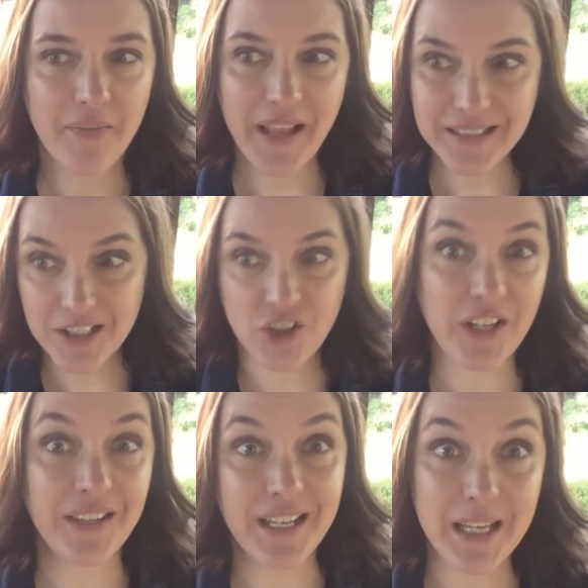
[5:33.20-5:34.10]
That's the
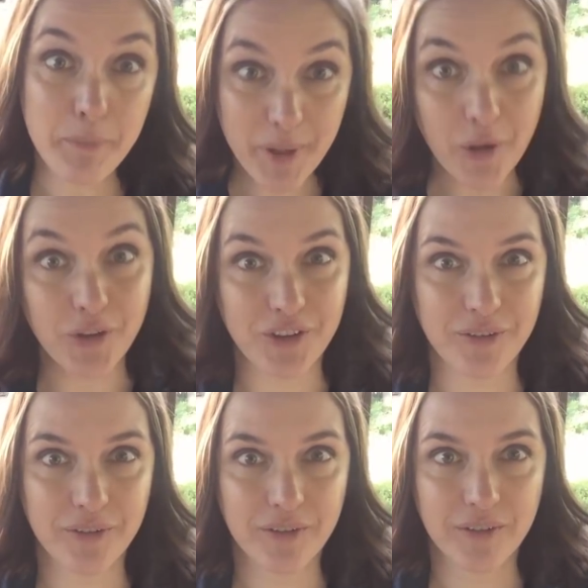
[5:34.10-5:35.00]
shed that he built.
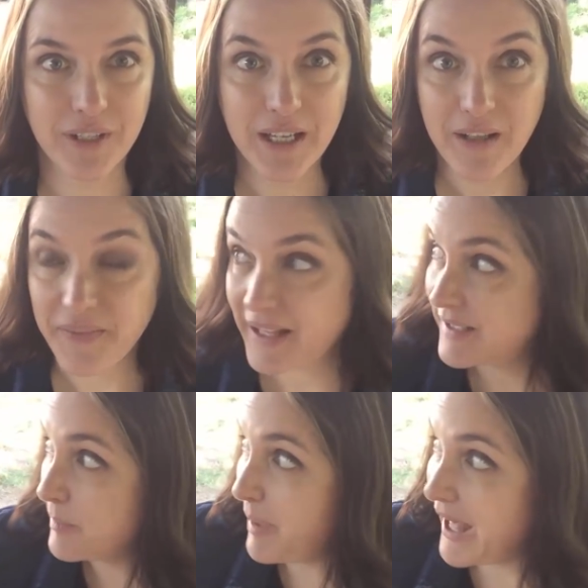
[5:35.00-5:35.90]

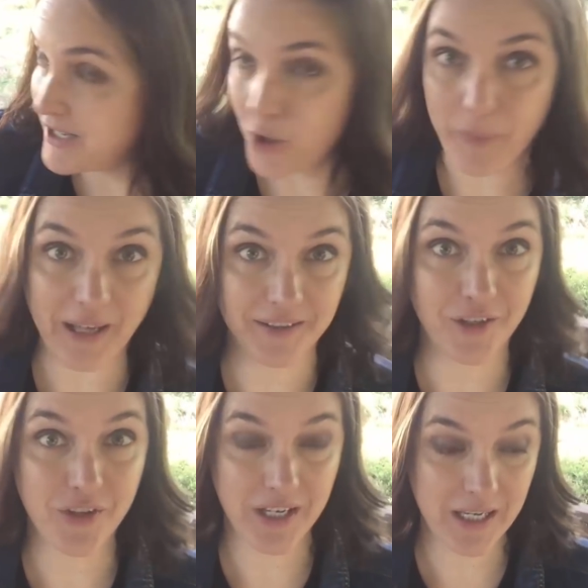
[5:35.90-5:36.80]
That's the patio back
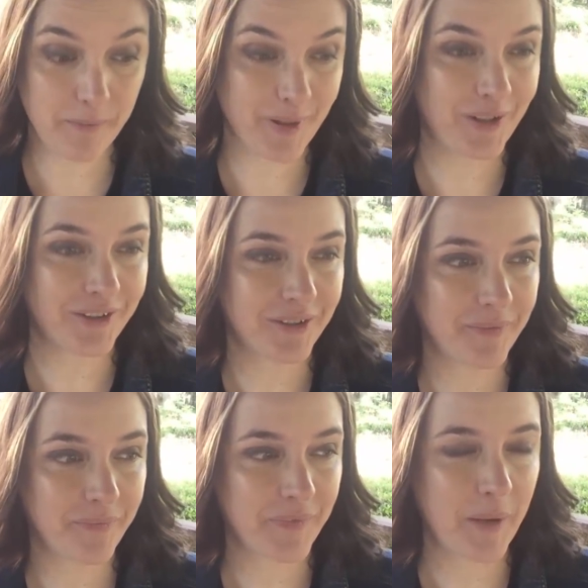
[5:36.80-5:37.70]
there that he built.
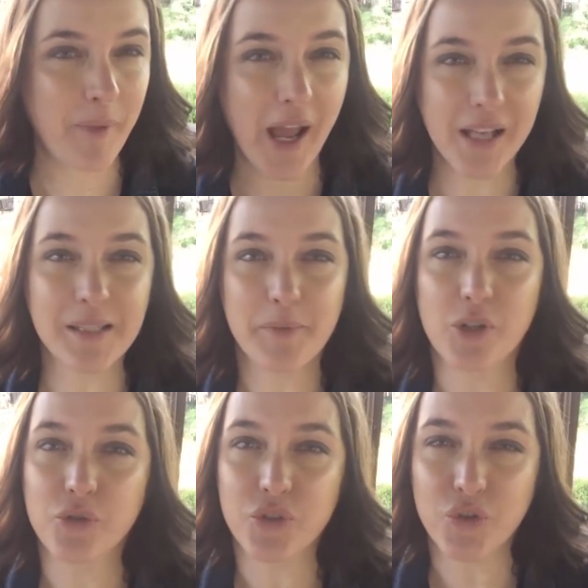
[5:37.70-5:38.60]
And my
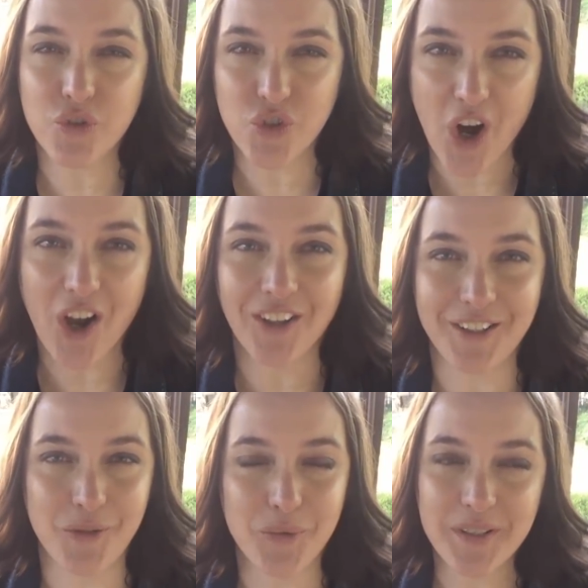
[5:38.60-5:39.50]
husband, who's so strong
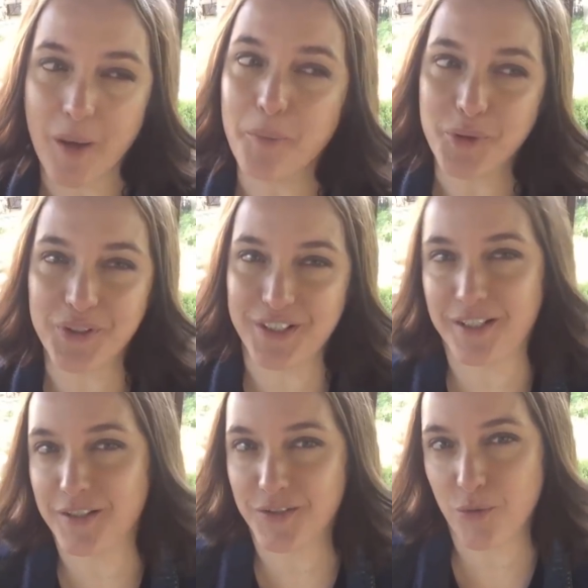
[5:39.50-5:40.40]
and who resembles
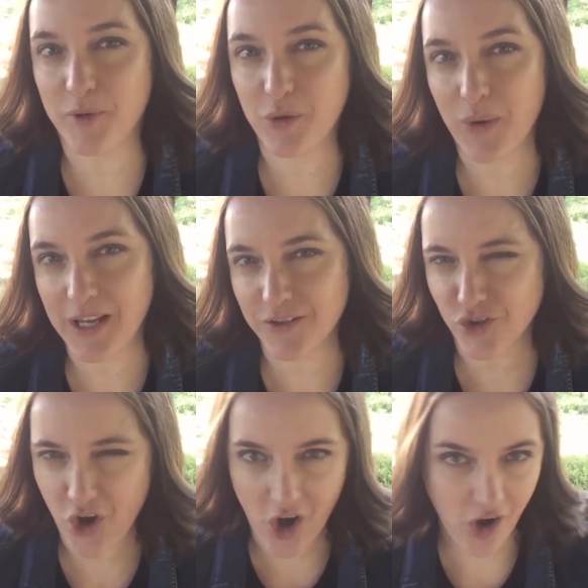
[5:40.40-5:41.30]
it in so many ways
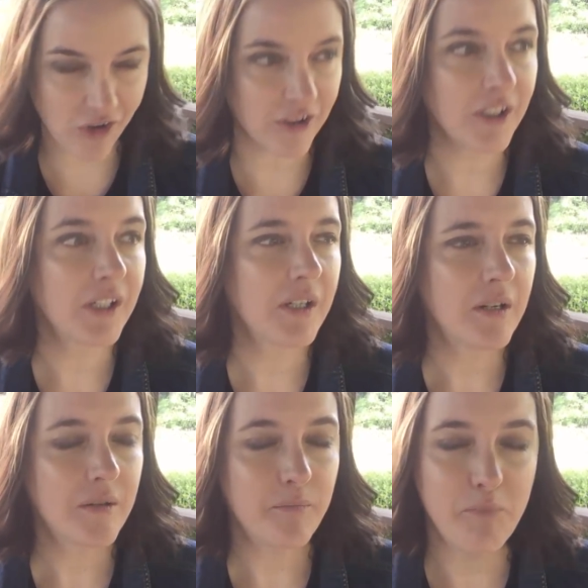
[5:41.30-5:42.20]
tall,
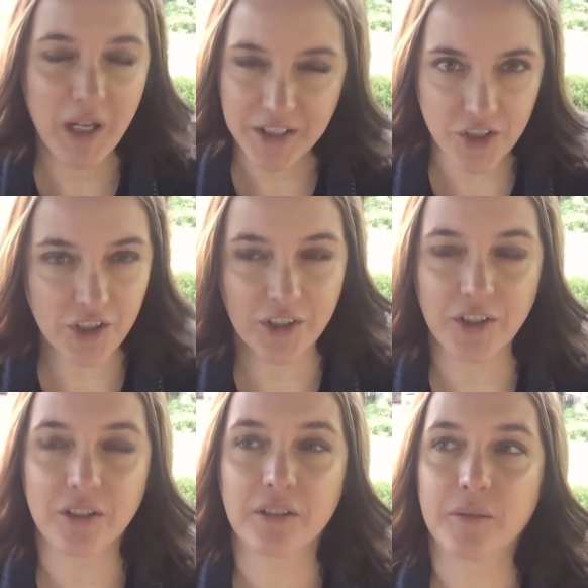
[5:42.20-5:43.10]

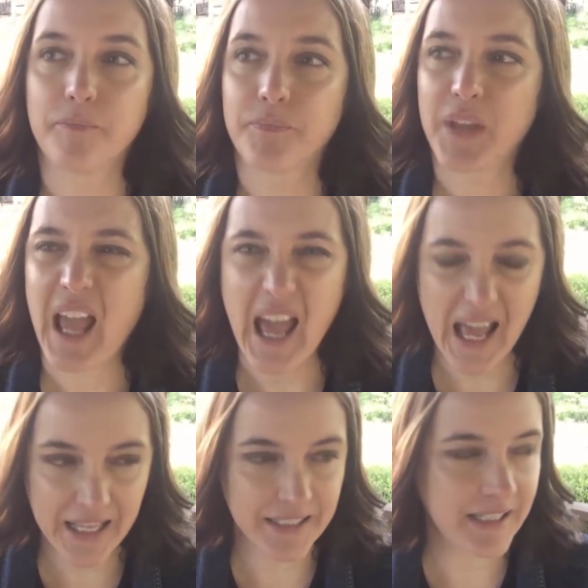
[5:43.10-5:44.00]
muscular,
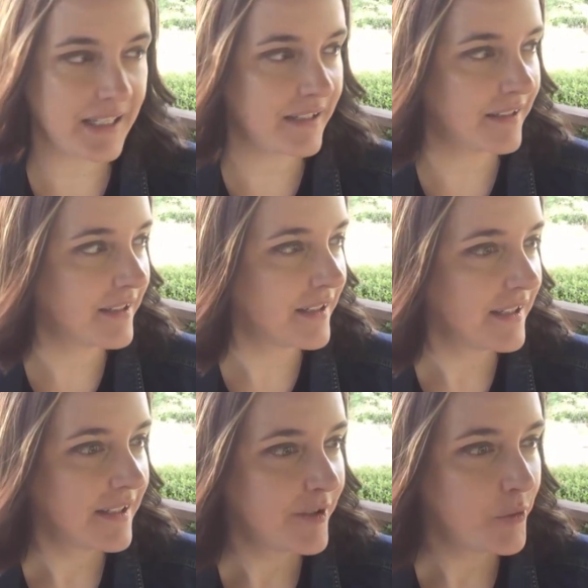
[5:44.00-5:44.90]
handy,
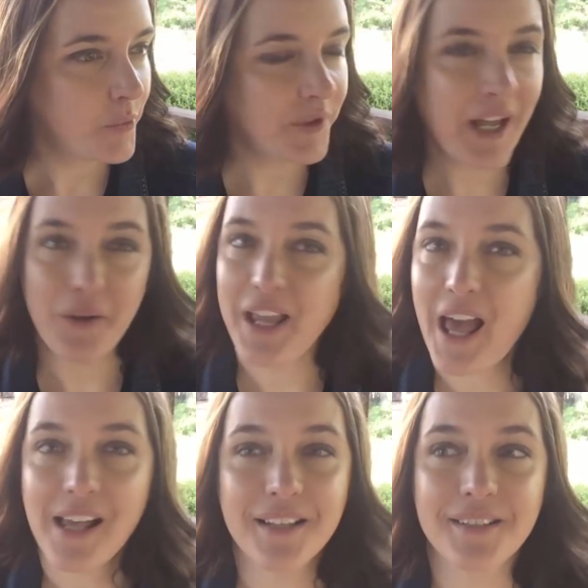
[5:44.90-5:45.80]
well, now he
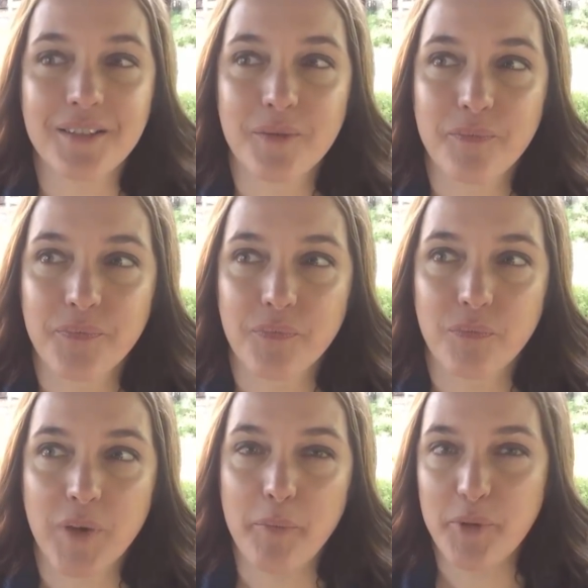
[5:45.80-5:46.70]
has
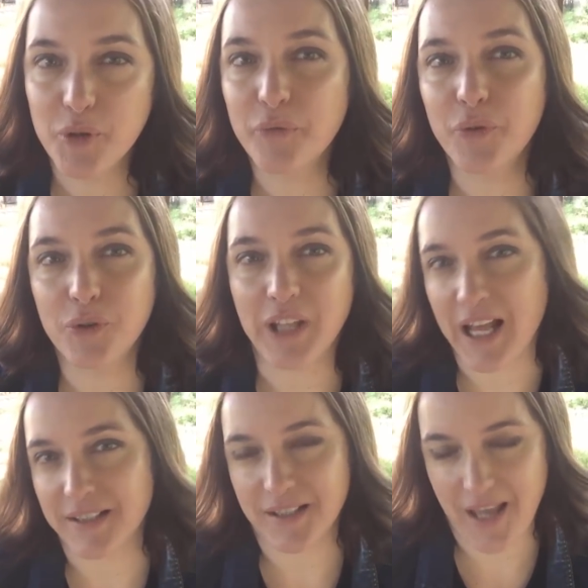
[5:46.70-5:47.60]
a beautiful
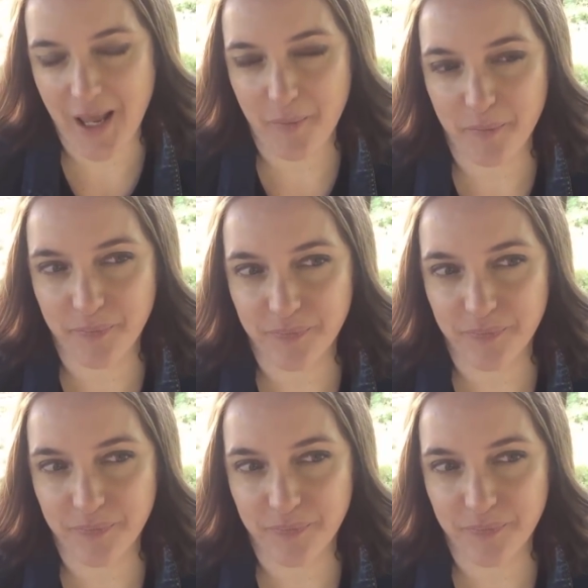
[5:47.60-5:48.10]
landscape